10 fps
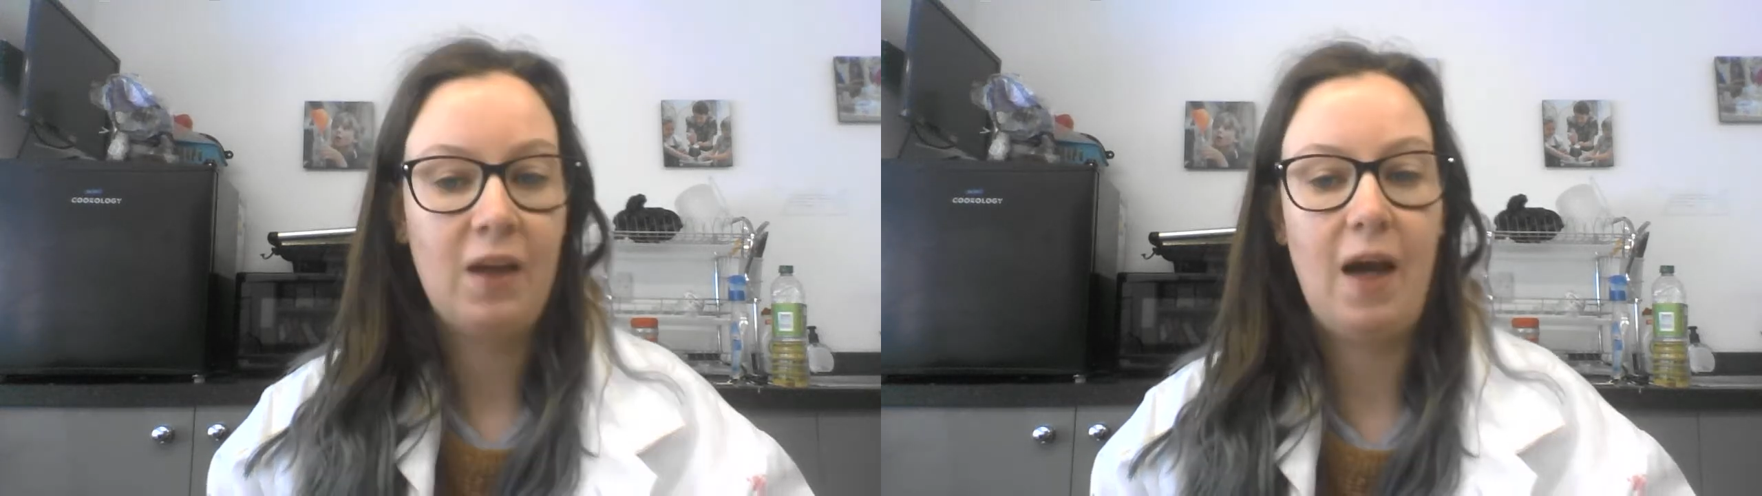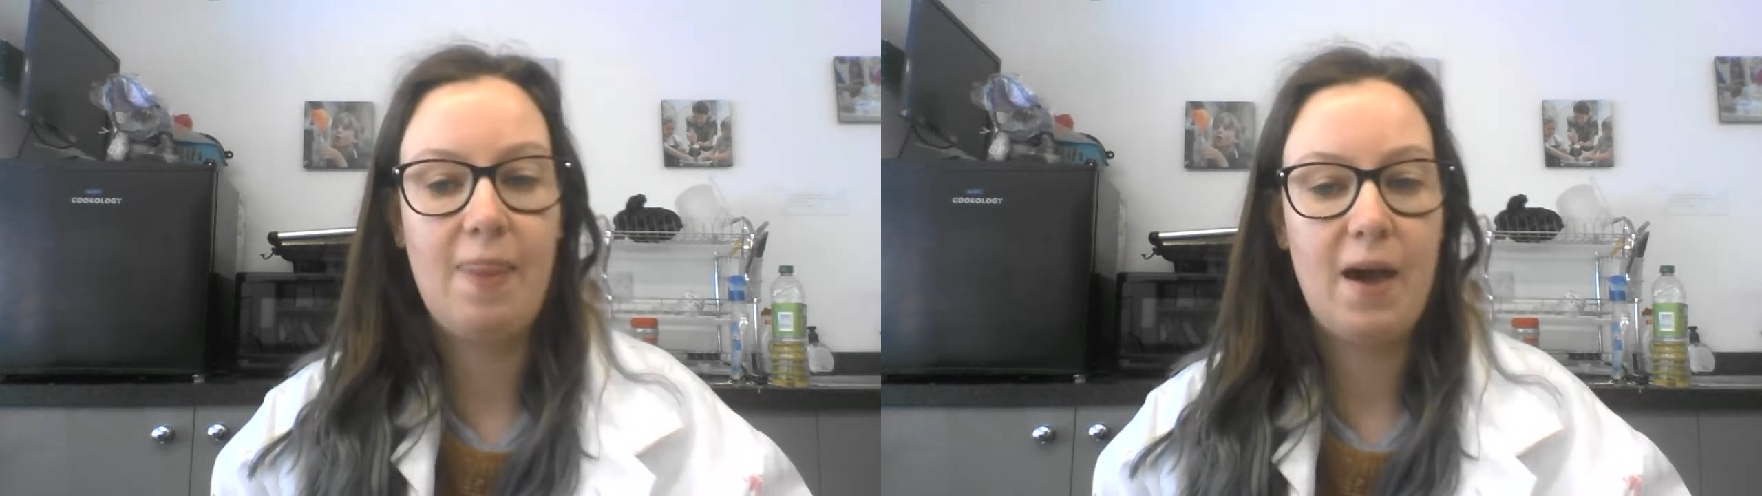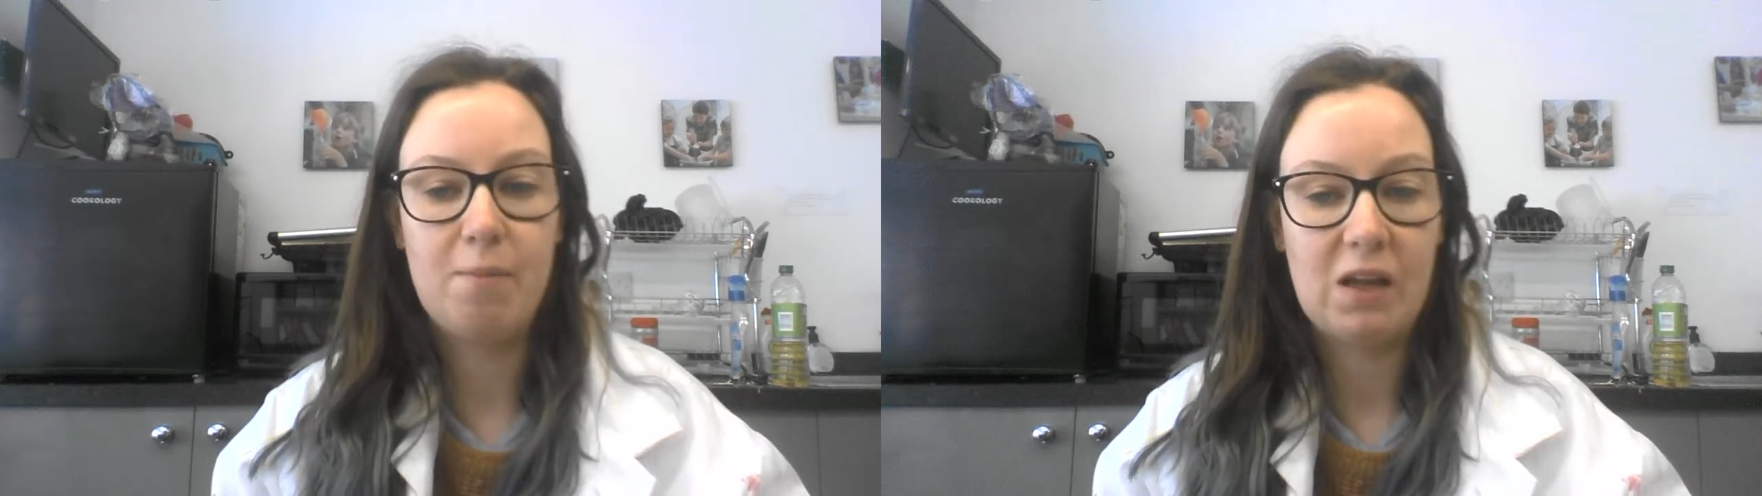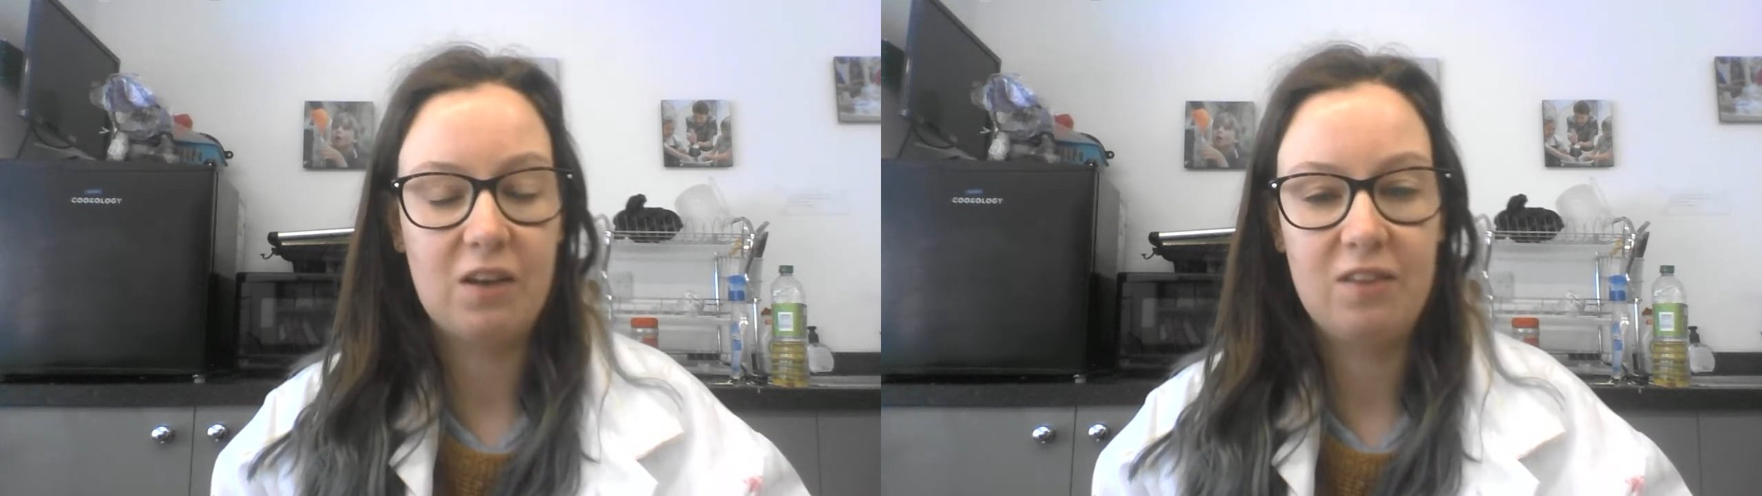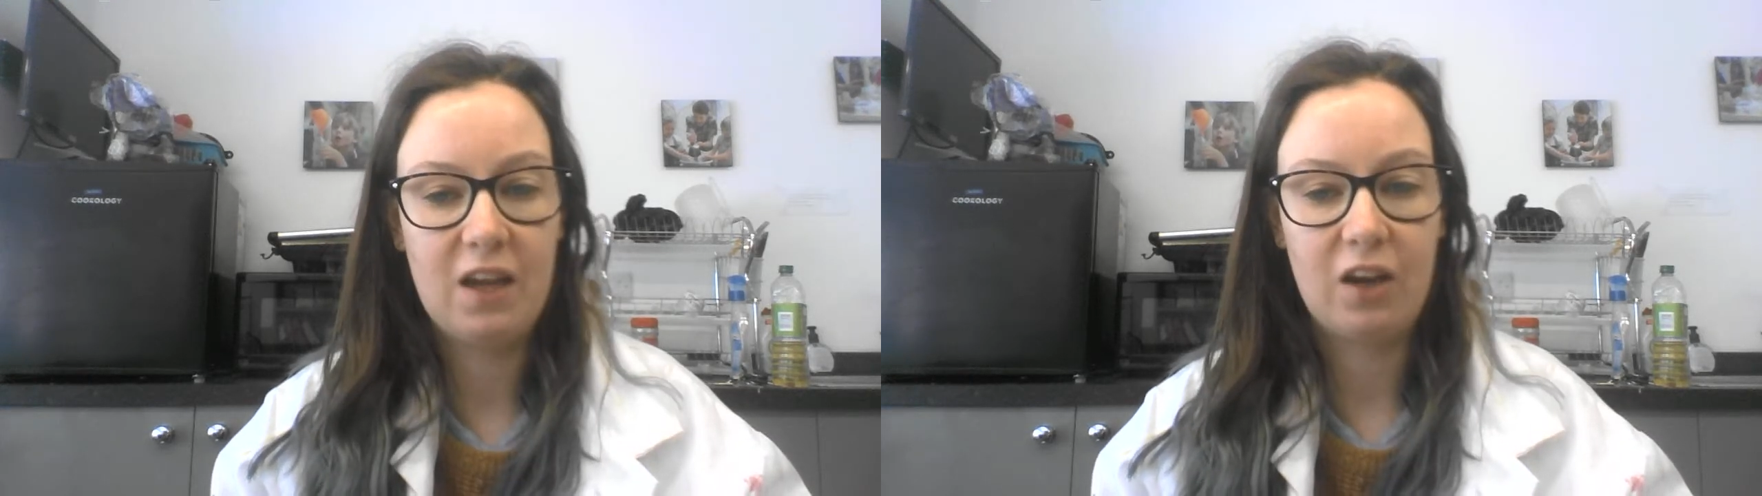and that
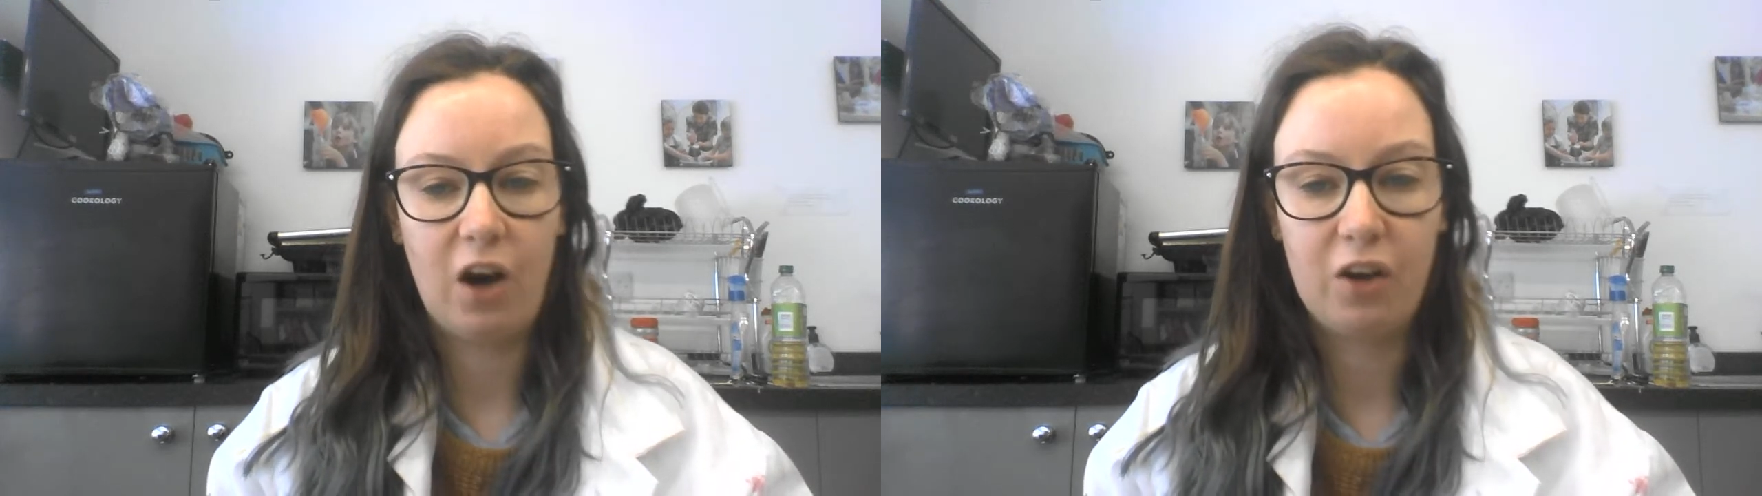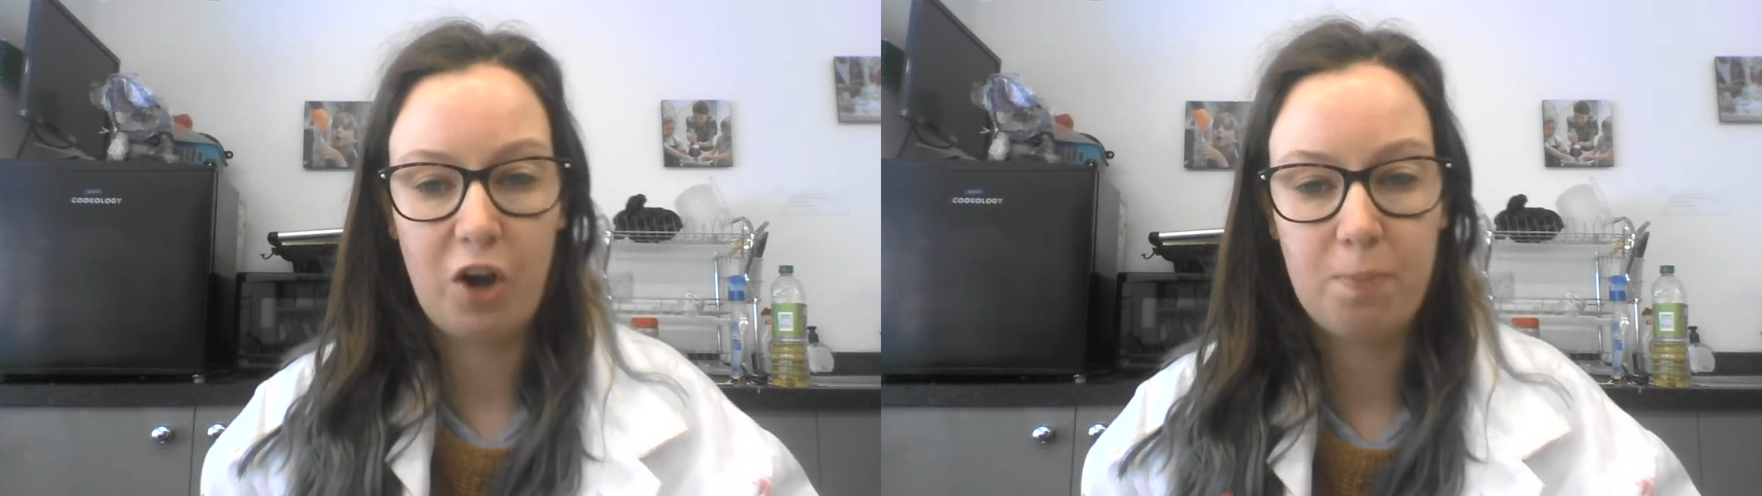means it can't go